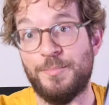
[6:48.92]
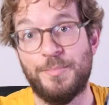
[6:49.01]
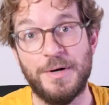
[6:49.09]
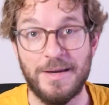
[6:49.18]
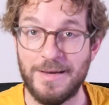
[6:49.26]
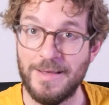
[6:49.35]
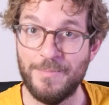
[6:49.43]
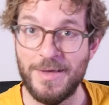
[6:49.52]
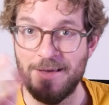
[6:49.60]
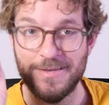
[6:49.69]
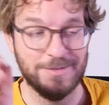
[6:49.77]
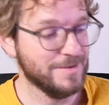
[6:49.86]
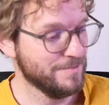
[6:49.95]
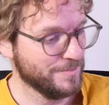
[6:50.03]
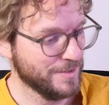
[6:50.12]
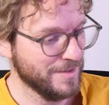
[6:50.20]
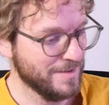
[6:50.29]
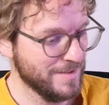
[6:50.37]
Pretty amazing,
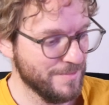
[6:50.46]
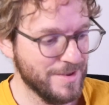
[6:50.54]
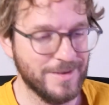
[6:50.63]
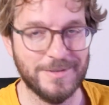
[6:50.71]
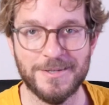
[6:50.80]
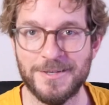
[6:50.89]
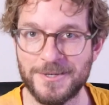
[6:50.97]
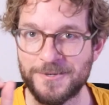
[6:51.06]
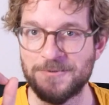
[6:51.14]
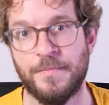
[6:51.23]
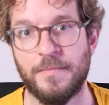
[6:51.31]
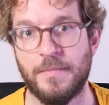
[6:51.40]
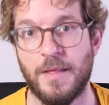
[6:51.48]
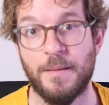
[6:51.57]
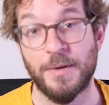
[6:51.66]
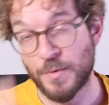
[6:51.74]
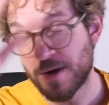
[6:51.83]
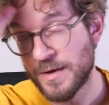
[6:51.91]
pretty amazing.
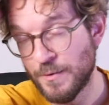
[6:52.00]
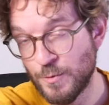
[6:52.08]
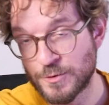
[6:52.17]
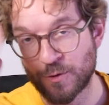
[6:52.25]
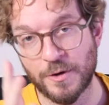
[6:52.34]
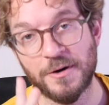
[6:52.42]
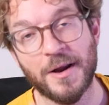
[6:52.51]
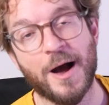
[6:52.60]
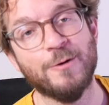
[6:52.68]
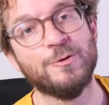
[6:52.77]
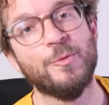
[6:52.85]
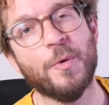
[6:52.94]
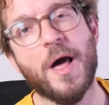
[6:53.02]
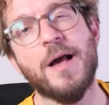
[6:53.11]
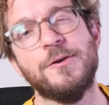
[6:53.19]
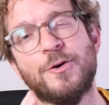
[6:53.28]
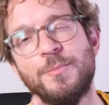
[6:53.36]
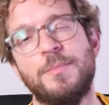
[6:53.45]
By the way, you wish to learn how to
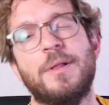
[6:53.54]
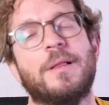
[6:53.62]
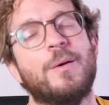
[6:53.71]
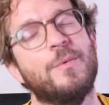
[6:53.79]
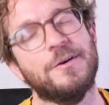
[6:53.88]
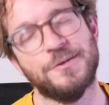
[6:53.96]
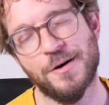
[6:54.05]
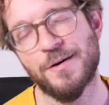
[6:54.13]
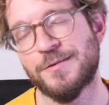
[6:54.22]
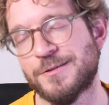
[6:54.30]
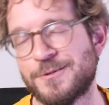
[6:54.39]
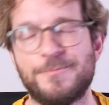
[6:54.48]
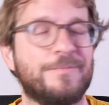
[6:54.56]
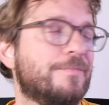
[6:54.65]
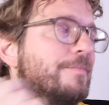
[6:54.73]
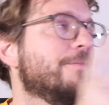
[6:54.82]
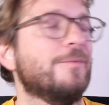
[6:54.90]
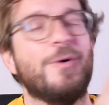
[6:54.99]
plan your Milky Way shots?
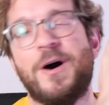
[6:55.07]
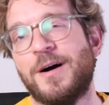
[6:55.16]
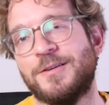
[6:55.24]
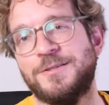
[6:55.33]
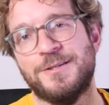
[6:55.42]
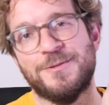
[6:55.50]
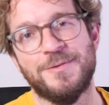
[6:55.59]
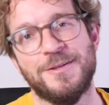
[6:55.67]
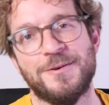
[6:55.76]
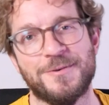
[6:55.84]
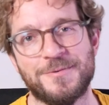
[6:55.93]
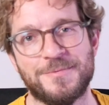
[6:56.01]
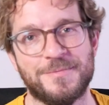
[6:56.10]
Watch this video.